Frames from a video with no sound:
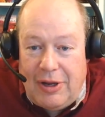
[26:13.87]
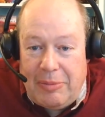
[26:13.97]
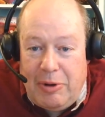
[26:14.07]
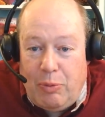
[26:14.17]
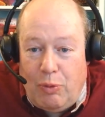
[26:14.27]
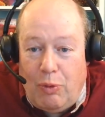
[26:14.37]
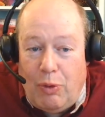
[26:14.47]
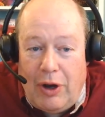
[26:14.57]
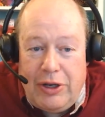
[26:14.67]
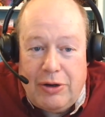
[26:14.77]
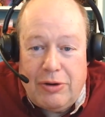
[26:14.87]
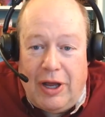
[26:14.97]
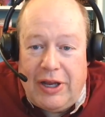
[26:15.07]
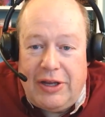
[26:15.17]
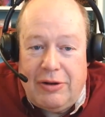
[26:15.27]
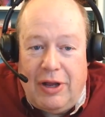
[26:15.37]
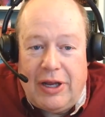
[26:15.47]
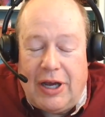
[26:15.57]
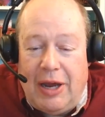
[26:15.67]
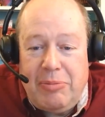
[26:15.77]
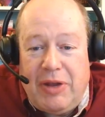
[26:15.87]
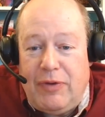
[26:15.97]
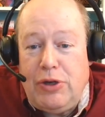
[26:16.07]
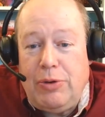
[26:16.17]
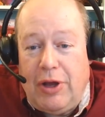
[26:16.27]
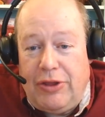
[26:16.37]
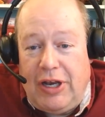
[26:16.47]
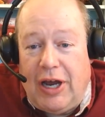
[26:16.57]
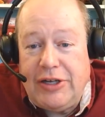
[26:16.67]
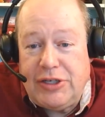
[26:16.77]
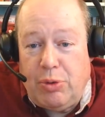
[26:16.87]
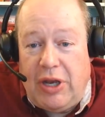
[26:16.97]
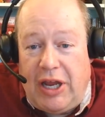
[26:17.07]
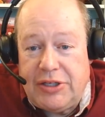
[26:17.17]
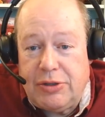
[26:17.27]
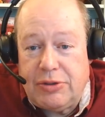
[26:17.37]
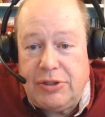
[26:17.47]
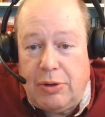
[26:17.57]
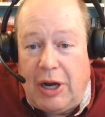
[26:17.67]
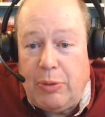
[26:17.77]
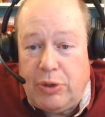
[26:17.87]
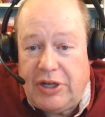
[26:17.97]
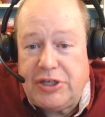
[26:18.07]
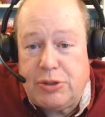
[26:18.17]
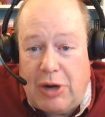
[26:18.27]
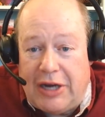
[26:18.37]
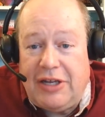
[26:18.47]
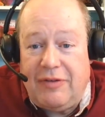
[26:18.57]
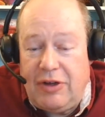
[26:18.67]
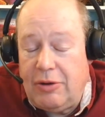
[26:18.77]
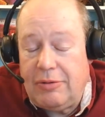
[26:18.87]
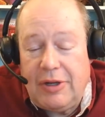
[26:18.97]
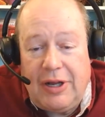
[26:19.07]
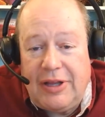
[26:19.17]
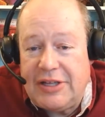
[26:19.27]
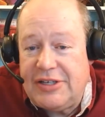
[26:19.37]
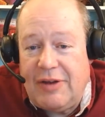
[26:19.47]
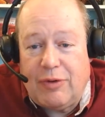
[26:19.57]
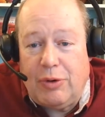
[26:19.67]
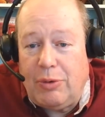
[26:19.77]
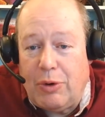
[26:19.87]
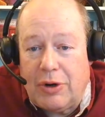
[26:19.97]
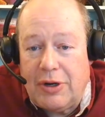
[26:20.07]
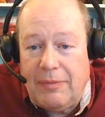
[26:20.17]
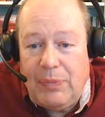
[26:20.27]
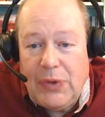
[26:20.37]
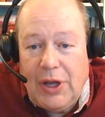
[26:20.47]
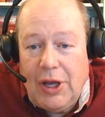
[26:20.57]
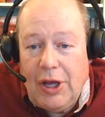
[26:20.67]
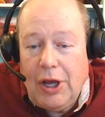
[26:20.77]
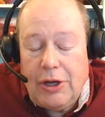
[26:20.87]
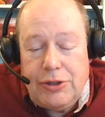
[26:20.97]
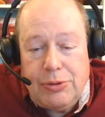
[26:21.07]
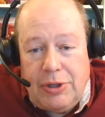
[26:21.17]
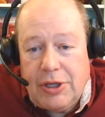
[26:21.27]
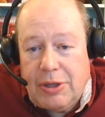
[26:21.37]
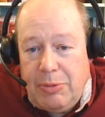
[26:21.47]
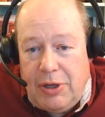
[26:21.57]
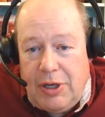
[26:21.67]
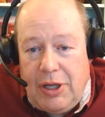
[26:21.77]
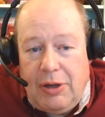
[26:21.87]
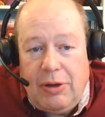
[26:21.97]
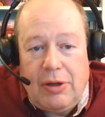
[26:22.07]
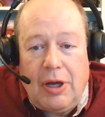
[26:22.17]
I mean, one, you're like, "I'm giving you nothing. I just want answers. I want to extract and and that's never going to work. Join the community.